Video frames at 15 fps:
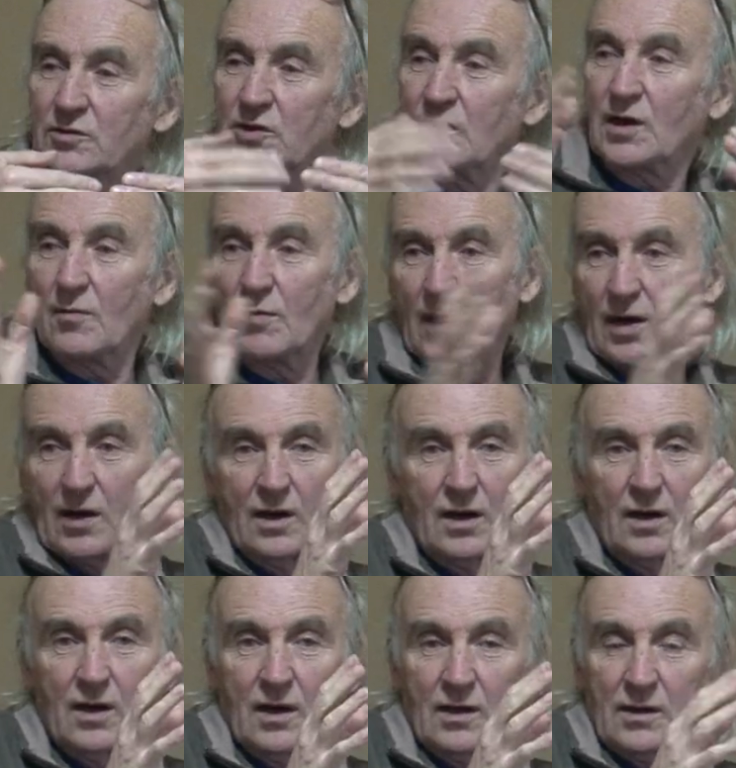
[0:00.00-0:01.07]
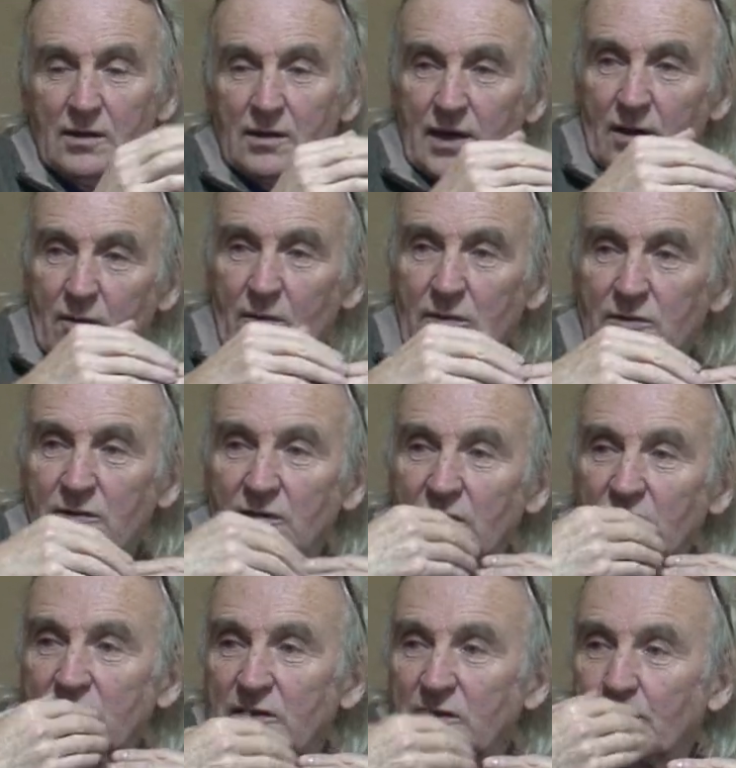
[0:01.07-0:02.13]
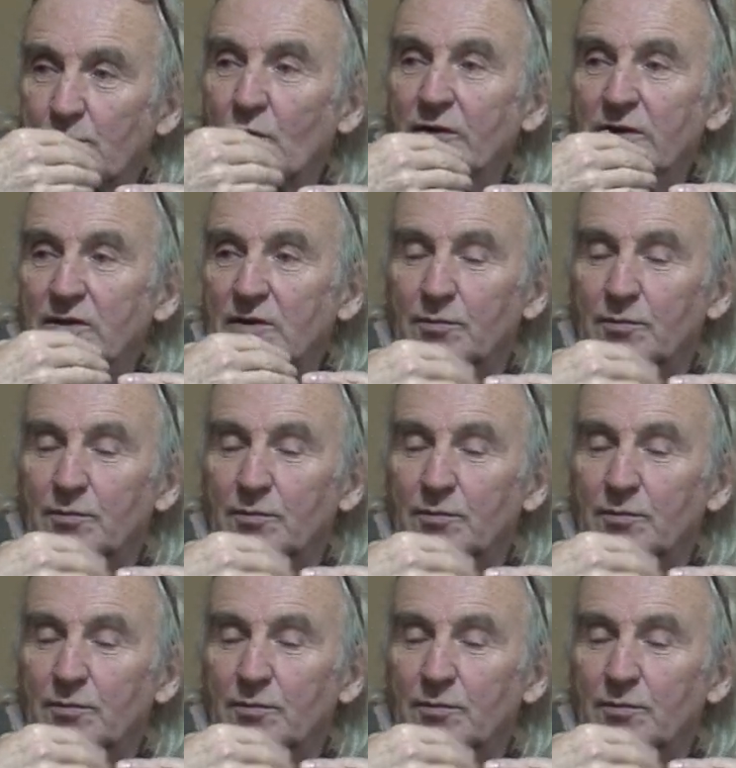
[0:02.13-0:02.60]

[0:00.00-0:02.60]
chikama. Just at the point.